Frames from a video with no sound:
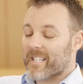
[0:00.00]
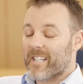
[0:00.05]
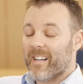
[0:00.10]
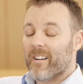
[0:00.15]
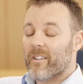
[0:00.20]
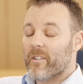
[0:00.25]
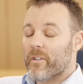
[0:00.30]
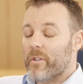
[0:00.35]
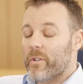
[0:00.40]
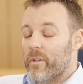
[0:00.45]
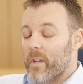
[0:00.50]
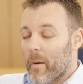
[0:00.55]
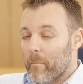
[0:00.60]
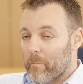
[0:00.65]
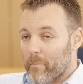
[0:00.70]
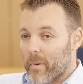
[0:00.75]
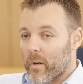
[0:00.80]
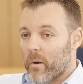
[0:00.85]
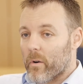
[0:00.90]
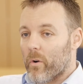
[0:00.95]
A certain
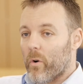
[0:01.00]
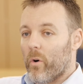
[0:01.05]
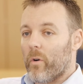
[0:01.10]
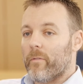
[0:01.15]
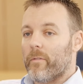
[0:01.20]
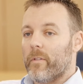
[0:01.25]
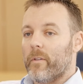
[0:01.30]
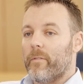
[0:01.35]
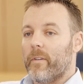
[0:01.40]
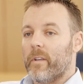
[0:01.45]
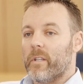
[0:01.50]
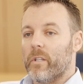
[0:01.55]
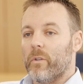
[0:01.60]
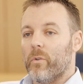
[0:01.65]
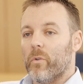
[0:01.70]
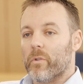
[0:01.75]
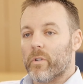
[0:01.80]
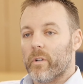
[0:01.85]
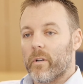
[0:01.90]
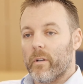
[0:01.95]
number of the
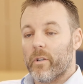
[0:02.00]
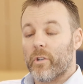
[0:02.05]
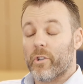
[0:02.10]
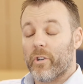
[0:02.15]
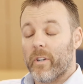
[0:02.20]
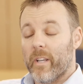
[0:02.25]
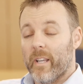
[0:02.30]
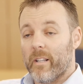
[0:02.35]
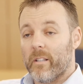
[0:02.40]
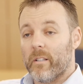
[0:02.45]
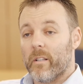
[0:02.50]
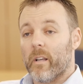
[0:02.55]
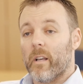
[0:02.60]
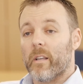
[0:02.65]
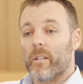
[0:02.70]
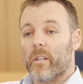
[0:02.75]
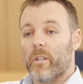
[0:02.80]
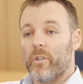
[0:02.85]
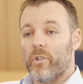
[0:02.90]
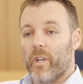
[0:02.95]
physios are trained
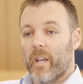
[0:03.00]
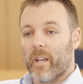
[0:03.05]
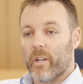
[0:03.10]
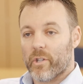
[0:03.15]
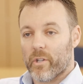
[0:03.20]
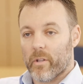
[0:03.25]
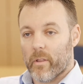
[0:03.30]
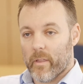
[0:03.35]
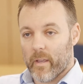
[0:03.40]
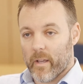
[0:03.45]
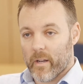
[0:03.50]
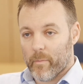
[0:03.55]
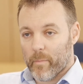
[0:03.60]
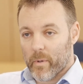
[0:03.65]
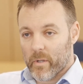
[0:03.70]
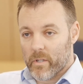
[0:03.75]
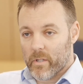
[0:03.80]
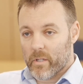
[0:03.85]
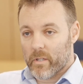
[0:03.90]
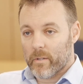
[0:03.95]
as injection
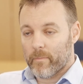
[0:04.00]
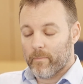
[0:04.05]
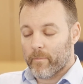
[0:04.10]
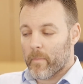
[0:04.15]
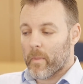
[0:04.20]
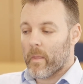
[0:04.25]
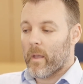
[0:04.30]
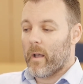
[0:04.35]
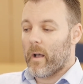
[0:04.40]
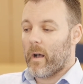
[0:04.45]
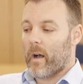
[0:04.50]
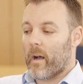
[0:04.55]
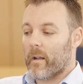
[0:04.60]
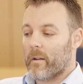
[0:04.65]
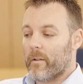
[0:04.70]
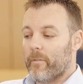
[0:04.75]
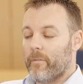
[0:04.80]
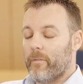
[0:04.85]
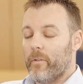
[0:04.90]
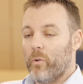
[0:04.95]
therapists,
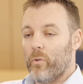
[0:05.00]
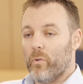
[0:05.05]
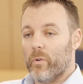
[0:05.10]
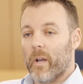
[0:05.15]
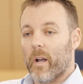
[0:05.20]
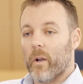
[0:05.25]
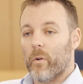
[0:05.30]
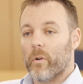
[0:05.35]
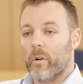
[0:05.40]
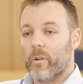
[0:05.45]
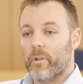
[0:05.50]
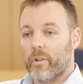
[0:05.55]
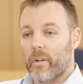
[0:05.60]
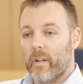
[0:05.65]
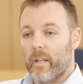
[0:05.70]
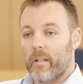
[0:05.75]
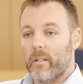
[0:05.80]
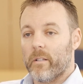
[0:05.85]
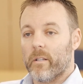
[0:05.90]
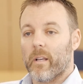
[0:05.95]
and a few now are
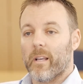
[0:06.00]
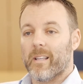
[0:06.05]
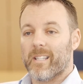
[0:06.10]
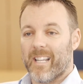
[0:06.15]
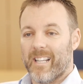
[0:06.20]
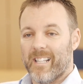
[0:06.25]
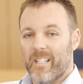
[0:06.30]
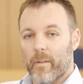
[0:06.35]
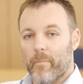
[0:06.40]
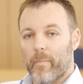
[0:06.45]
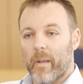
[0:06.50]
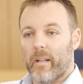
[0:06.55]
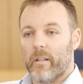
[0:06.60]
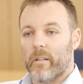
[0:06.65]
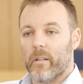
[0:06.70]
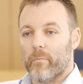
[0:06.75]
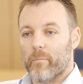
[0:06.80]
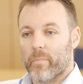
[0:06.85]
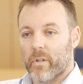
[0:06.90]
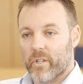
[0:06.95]
trained as
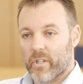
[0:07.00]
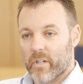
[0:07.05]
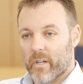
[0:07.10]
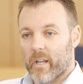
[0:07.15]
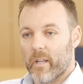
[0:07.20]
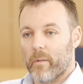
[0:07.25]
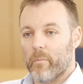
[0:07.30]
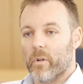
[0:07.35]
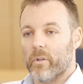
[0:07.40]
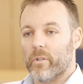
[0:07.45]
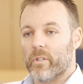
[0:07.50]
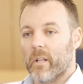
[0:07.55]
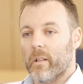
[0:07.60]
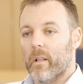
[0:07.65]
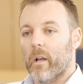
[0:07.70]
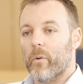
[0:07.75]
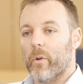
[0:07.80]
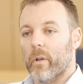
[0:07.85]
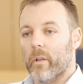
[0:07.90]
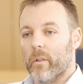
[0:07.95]
independent prescribers,
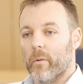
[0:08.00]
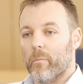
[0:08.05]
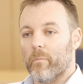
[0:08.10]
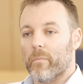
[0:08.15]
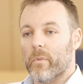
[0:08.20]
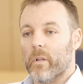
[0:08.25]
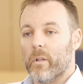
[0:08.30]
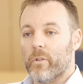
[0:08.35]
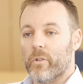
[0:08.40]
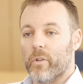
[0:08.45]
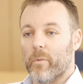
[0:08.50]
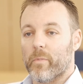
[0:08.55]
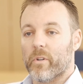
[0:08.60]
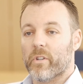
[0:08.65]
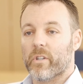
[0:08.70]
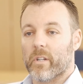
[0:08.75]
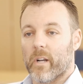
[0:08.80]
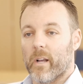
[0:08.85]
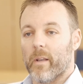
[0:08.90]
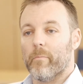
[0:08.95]
allowing them to
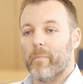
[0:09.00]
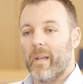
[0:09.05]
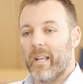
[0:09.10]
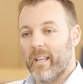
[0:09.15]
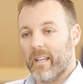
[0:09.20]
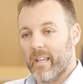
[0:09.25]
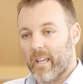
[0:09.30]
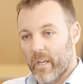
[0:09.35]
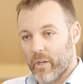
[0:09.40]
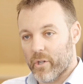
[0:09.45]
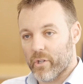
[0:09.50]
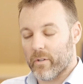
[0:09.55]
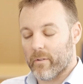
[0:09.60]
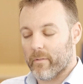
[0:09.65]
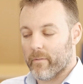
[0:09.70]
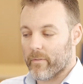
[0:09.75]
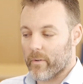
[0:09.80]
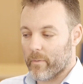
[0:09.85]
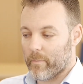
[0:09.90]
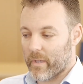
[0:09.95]
prescribe
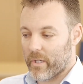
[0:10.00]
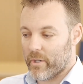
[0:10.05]
medication for